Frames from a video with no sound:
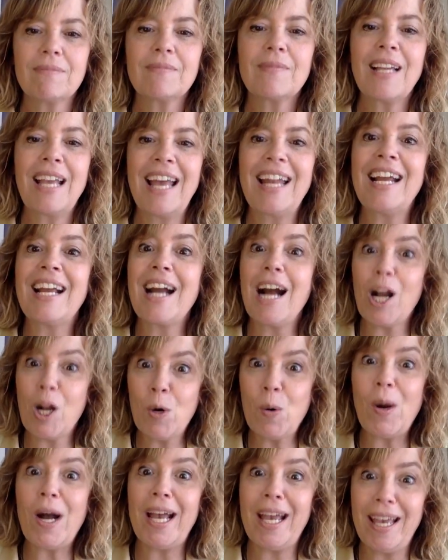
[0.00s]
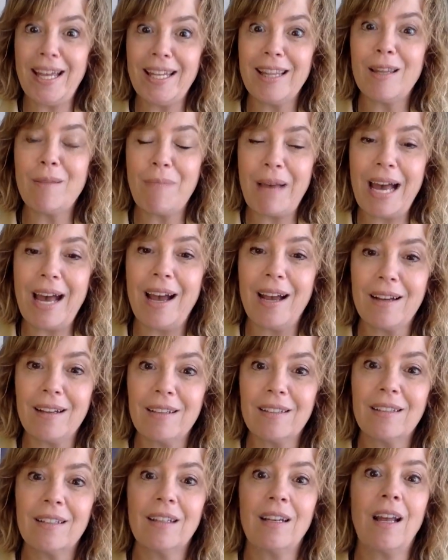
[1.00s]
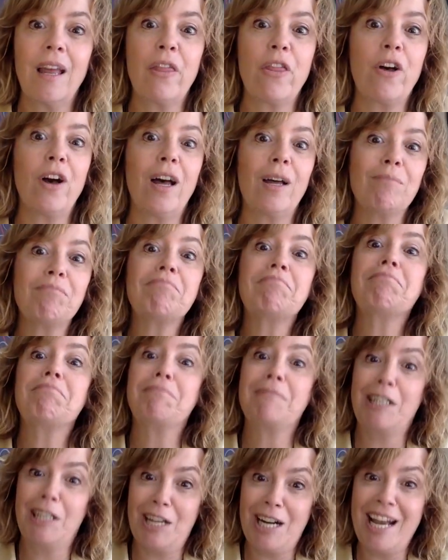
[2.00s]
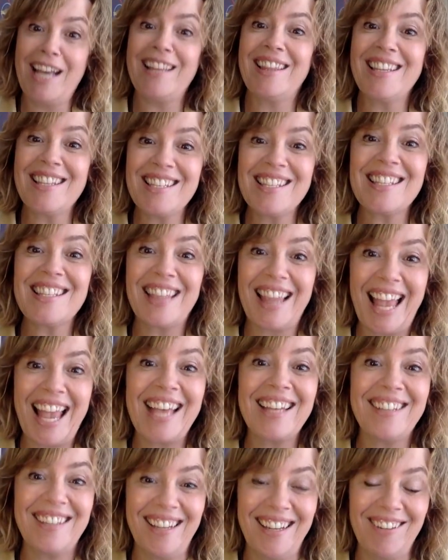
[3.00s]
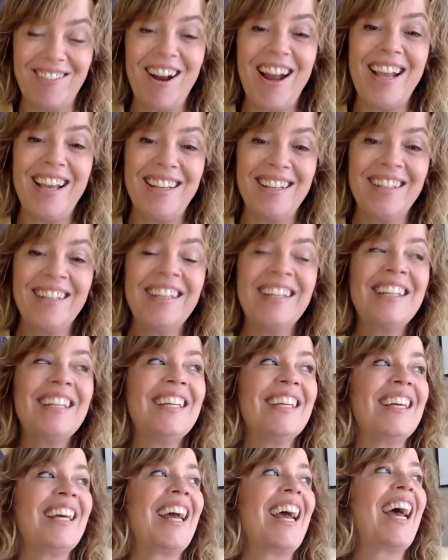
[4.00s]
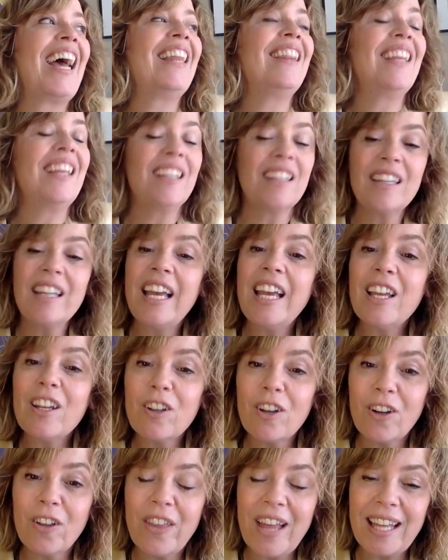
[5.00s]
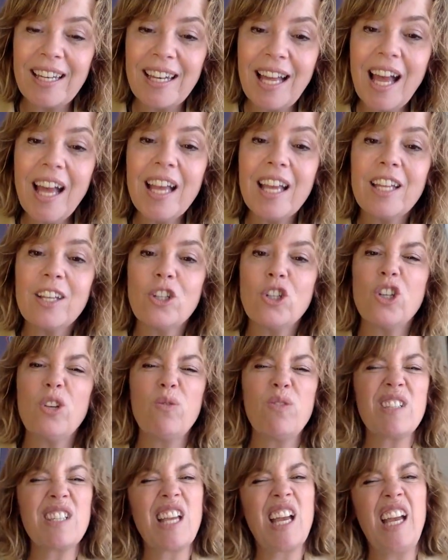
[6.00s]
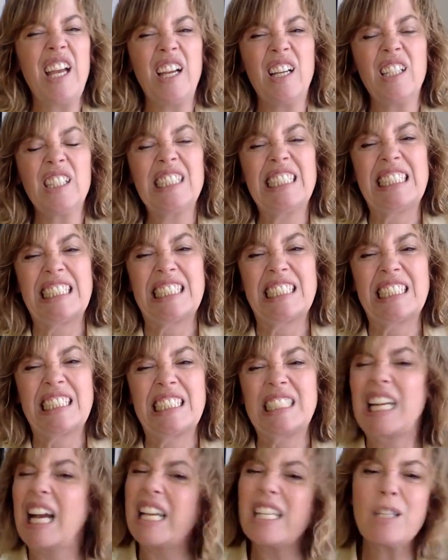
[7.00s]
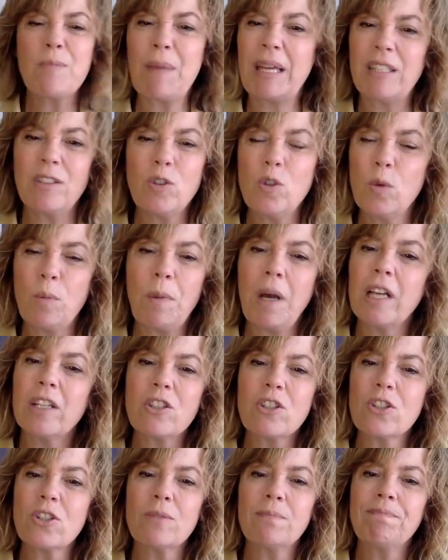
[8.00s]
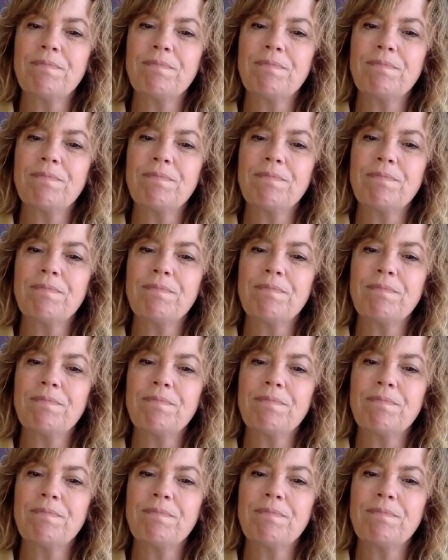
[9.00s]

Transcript: And it got quiet in the back. And I thought, all right, this is landing, right? And then later that night, she was like, I spent too much.